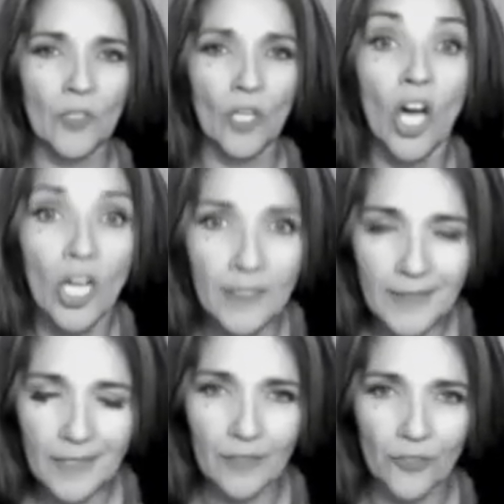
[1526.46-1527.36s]

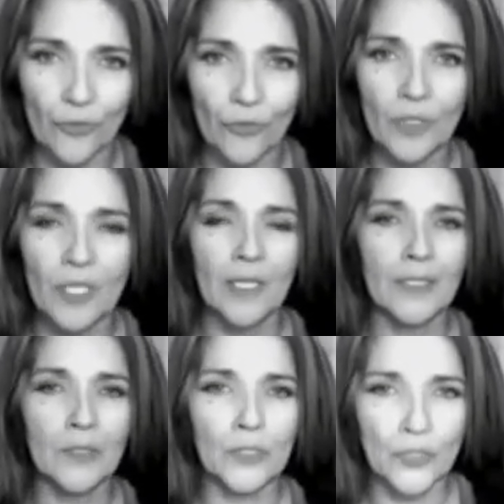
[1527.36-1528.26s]
haunting you
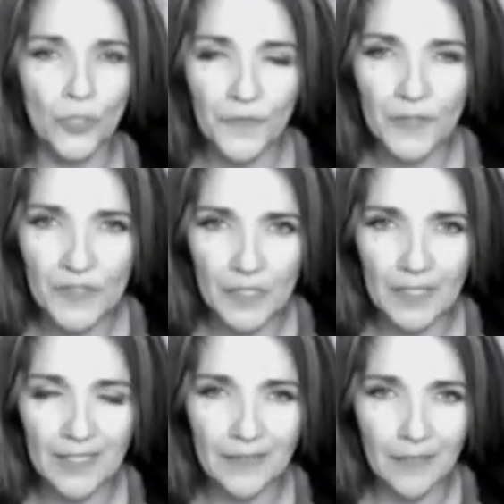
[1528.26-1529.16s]
and surfacing
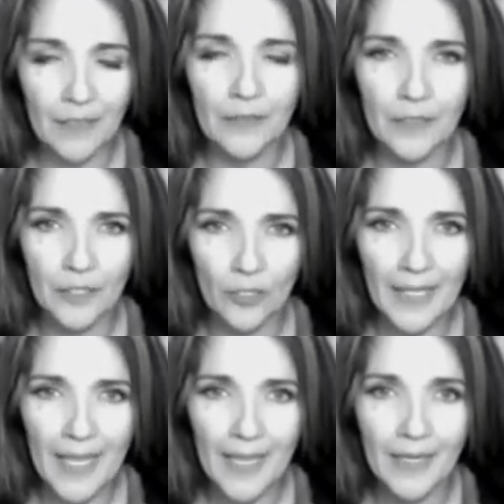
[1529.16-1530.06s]
its ugly little
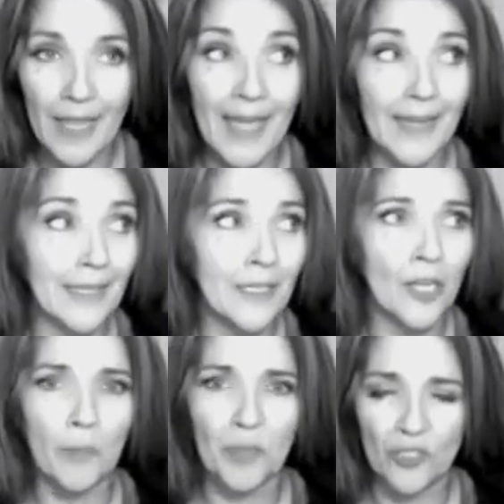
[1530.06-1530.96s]
head at
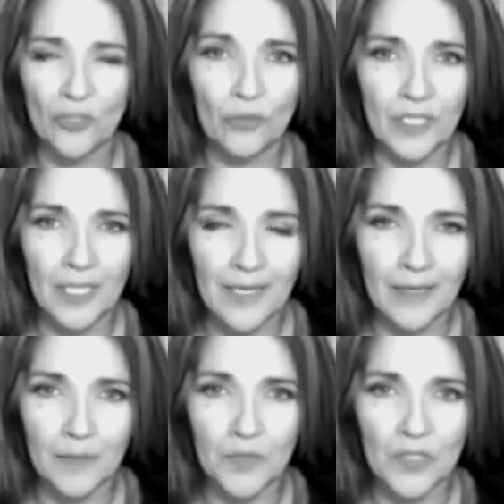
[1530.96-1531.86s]
inopportune
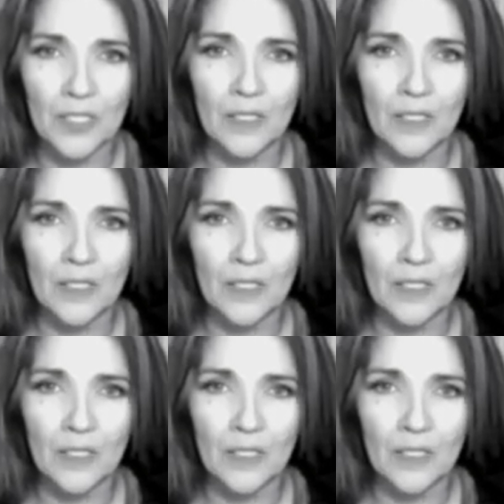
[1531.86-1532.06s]
times.